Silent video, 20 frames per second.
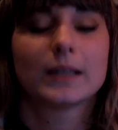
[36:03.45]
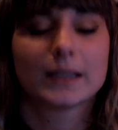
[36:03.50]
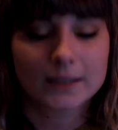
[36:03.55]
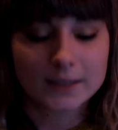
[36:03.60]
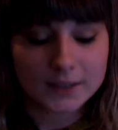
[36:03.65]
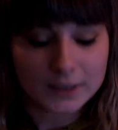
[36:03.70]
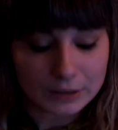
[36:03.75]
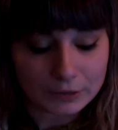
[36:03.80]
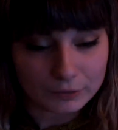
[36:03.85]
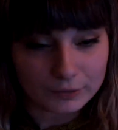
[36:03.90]
It's
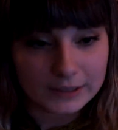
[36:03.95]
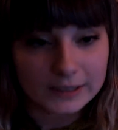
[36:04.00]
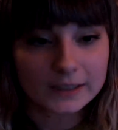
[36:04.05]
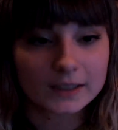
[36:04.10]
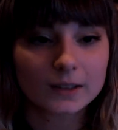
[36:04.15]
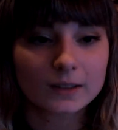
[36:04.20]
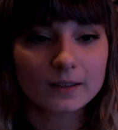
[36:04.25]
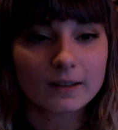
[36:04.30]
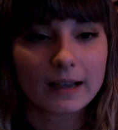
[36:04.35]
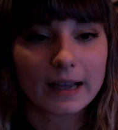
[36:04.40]

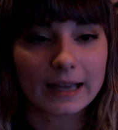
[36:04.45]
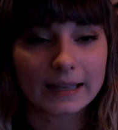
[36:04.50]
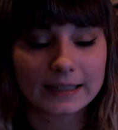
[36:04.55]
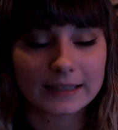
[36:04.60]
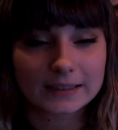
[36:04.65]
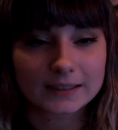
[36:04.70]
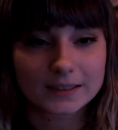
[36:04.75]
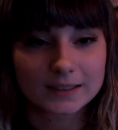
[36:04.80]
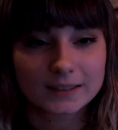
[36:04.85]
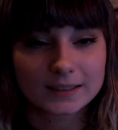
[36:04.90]
surreal, and
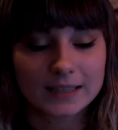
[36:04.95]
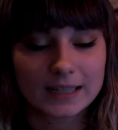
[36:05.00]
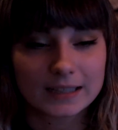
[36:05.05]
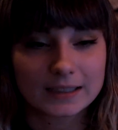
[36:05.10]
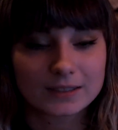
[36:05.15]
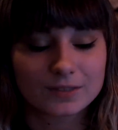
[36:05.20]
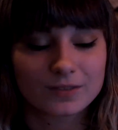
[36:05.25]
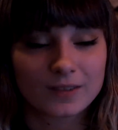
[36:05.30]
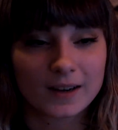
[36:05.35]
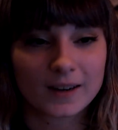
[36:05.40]

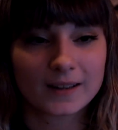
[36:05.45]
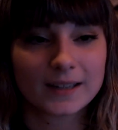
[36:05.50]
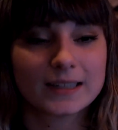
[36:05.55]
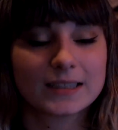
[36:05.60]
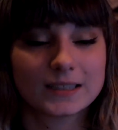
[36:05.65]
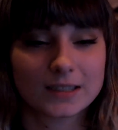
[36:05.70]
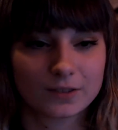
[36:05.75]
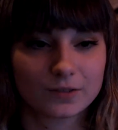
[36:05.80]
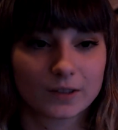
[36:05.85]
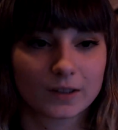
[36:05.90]
it's very
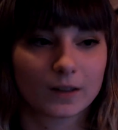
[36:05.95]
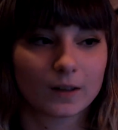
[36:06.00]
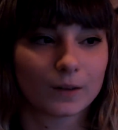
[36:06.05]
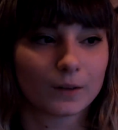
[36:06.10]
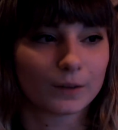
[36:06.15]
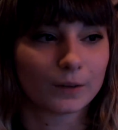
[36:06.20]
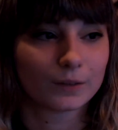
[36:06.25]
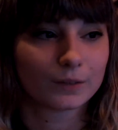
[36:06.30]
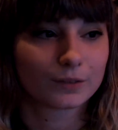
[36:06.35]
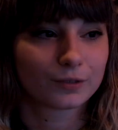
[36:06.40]

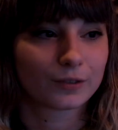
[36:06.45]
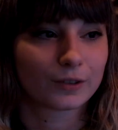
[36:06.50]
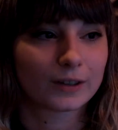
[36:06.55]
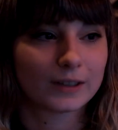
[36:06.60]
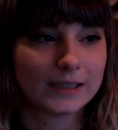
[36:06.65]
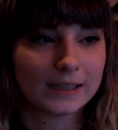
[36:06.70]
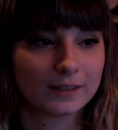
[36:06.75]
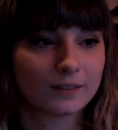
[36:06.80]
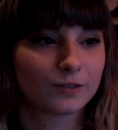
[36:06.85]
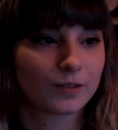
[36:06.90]
difficult for
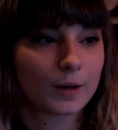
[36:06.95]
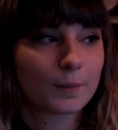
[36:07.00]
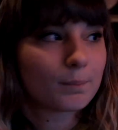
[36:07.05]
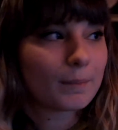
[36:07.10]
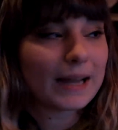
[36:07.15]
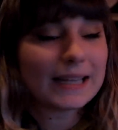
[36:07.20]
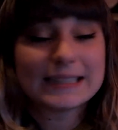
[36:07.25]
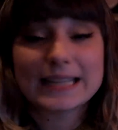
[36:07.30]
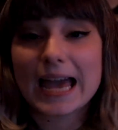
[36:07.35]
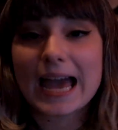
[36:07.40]

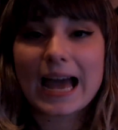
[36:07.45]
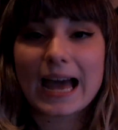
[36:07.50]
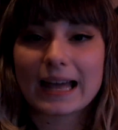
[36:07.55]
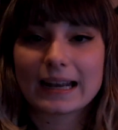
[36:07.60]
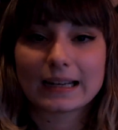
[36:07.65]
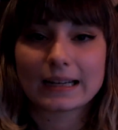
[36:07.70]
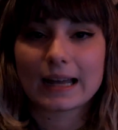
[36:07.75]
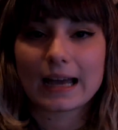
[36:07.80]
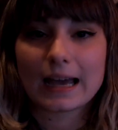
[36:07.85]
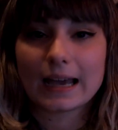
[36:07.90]
my
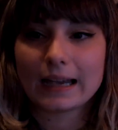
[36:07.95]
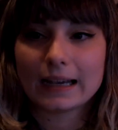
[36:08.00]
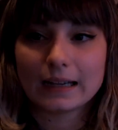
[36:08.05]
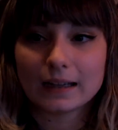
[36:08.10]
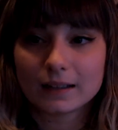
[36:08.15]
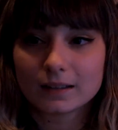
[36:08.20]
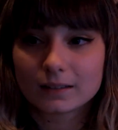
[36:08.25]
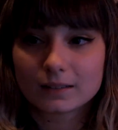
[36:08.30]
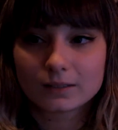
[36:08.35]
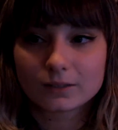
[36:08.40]
dad and I,
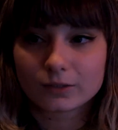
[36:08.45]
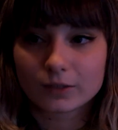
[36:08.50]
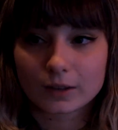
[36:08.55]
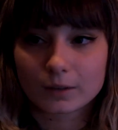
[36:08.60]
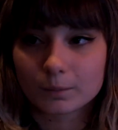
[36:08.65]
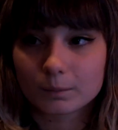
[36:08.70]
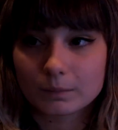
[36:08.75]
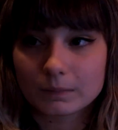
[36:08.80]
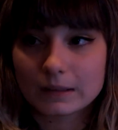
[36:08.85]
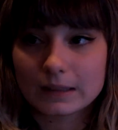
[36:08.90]

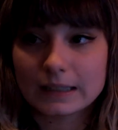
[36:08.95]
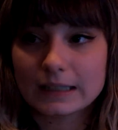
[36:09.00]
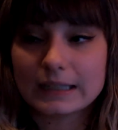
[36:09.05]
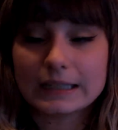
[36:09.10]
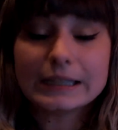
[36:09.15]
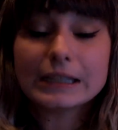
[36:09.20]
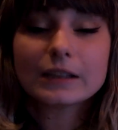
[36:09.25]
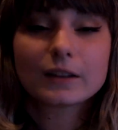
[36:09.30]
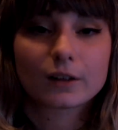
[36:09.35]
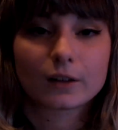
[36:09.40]
for
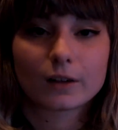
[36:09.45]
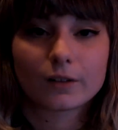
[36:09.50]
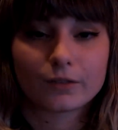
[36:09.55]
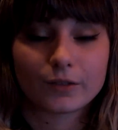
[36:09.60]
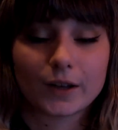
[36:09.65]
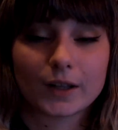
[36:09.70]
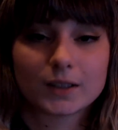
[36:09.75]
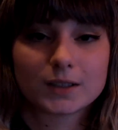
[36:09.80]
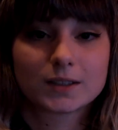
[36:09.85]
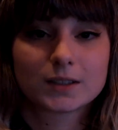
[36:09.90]
either of
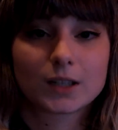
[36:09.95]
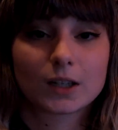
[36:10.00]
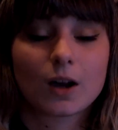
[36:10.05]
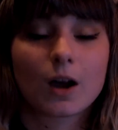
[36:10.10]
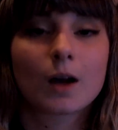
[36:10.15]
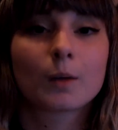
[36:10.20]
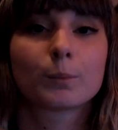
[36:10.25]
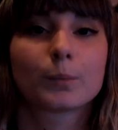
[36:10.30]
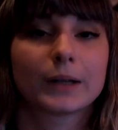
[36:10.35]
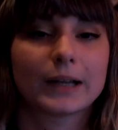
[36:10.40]
us to
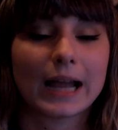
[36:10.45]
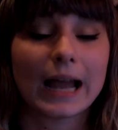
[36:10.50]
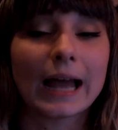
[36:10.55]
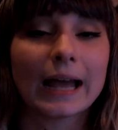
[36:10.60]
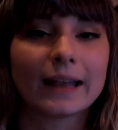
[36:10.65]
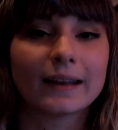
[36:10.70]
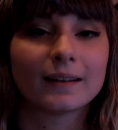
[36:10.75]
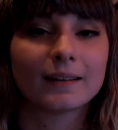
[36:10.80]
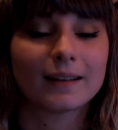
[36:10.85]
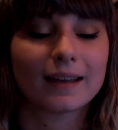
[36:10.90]

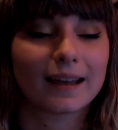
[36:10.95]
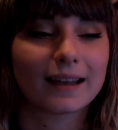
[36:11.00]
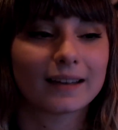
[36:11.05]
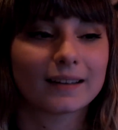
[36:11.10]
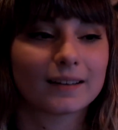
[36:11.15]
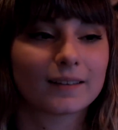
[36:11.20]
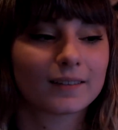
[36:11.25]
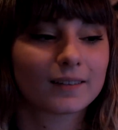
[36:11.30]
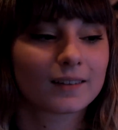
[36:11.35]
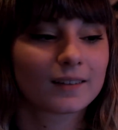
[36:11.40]
comprehend,
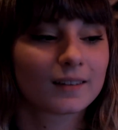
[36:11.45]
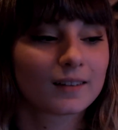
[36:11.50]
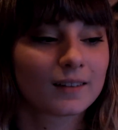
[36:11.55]
and